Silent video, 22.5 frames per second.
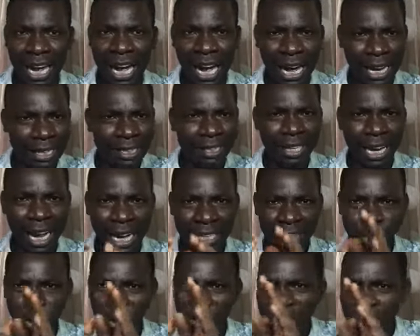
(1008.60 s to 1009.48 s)
And
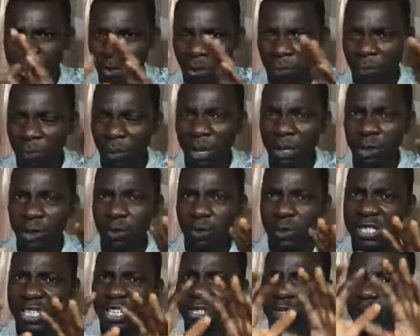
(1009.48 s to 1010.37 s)
at some point you
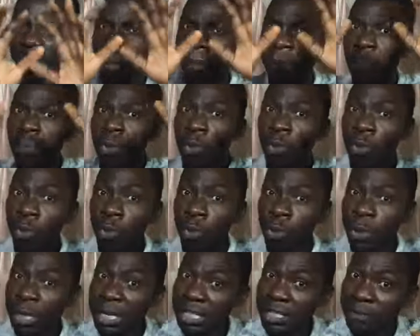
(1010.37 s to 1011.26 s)
will see some
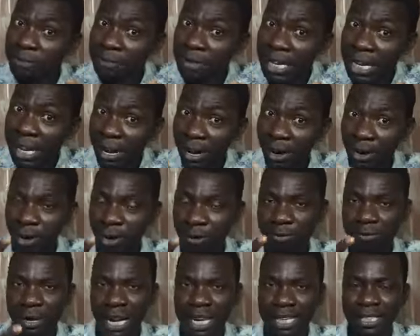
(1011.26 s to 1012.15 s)
bluish feel
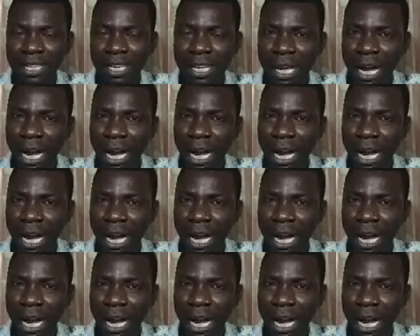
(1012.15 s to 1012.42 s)
of light.